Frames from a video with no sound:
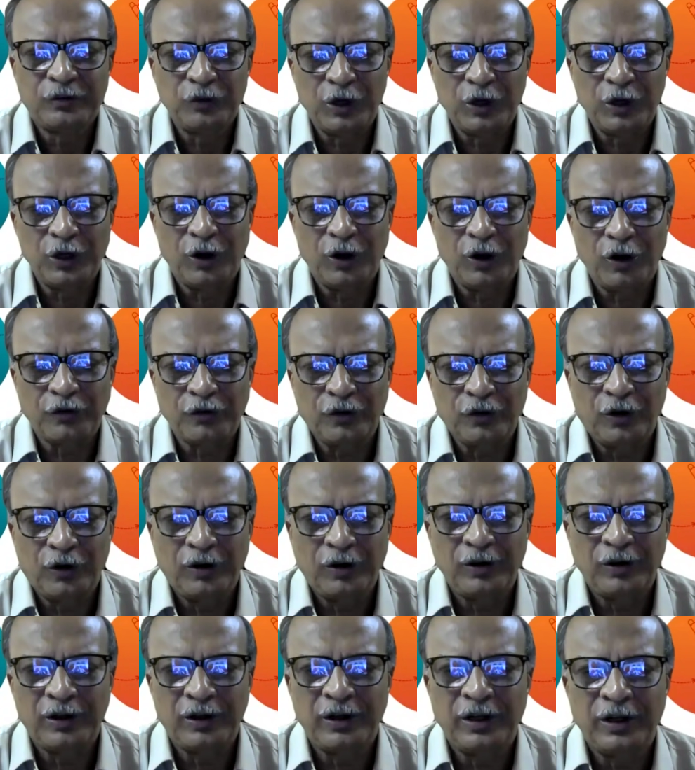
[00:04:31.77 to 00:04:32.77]
today
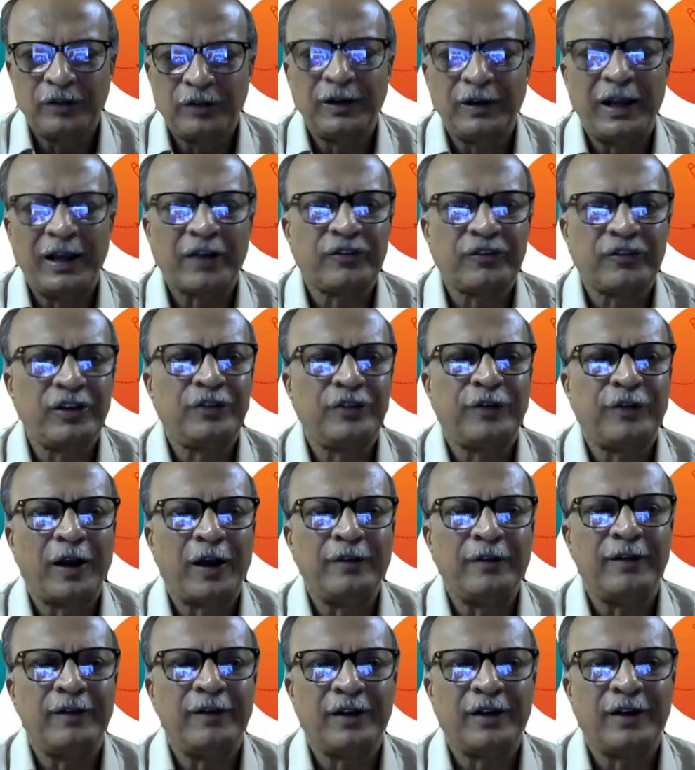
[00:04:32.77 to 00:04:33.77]
also it will exceed
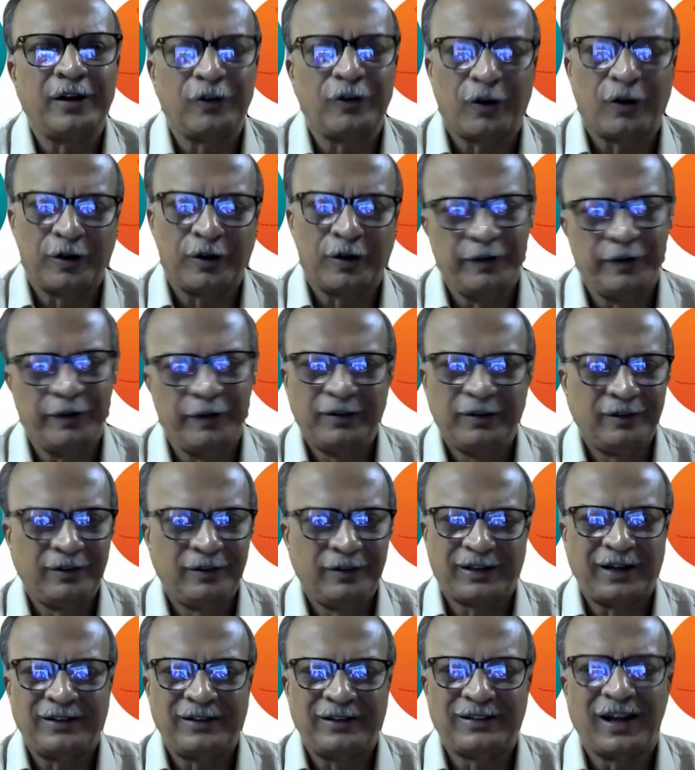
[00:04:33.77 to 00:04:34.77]
500 or
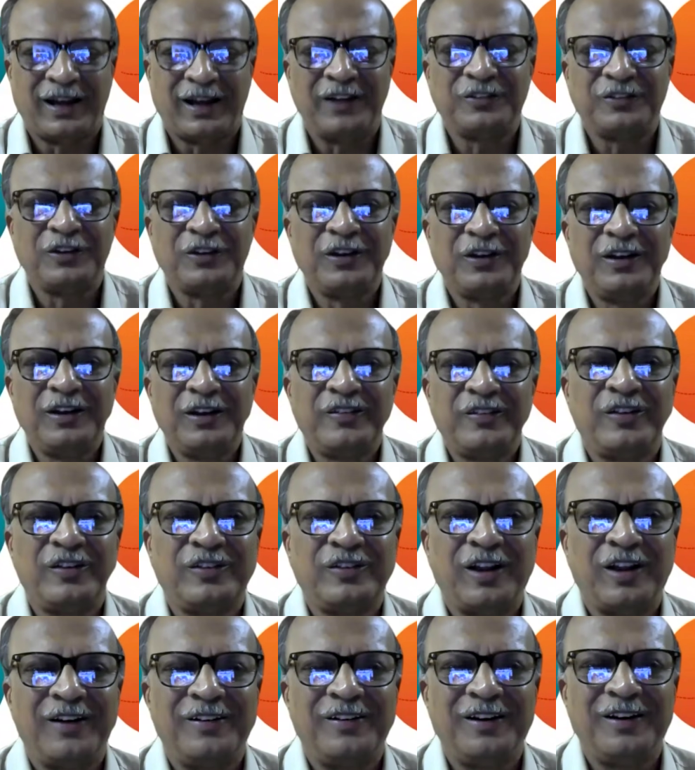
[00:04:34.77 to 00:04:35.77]
even can touch
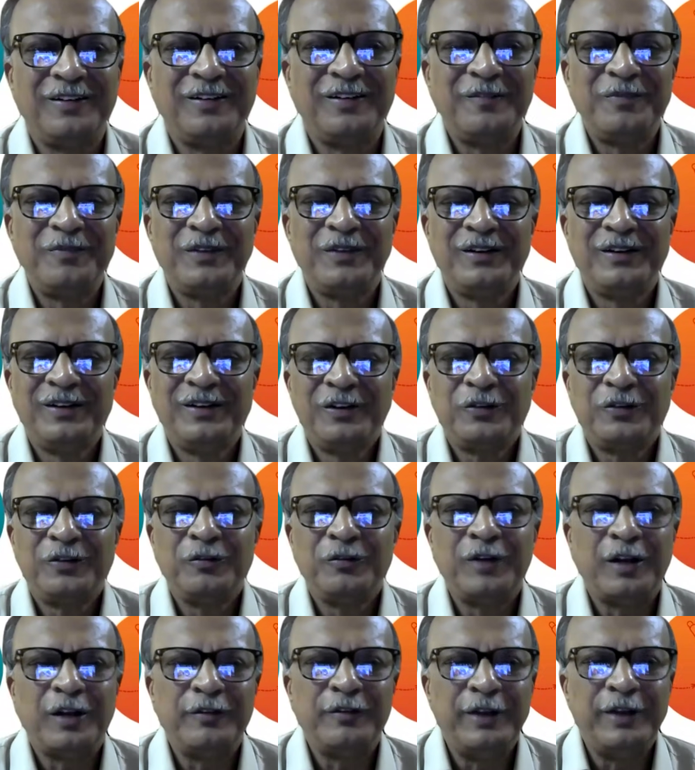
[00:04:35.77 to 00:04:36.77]
600.
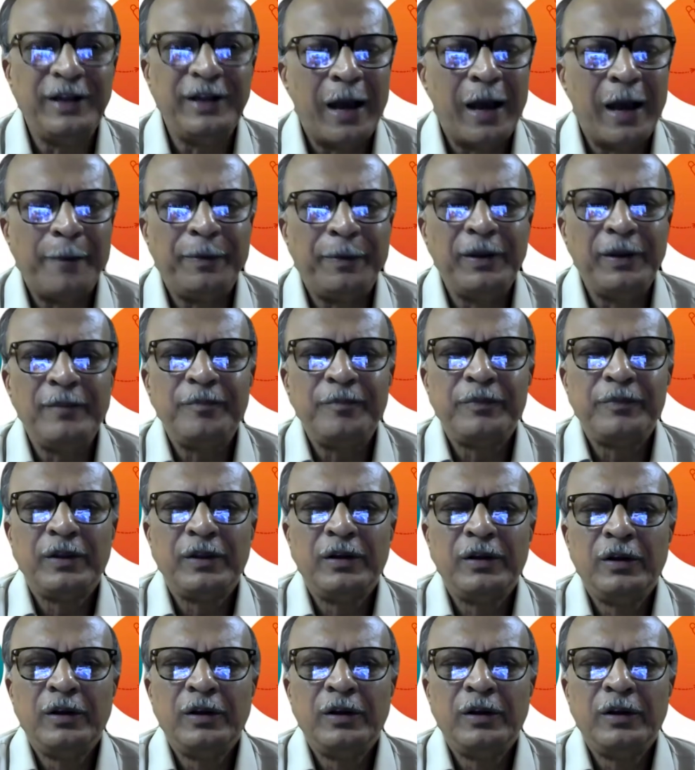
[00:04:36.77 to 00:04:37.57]
So we are very happy.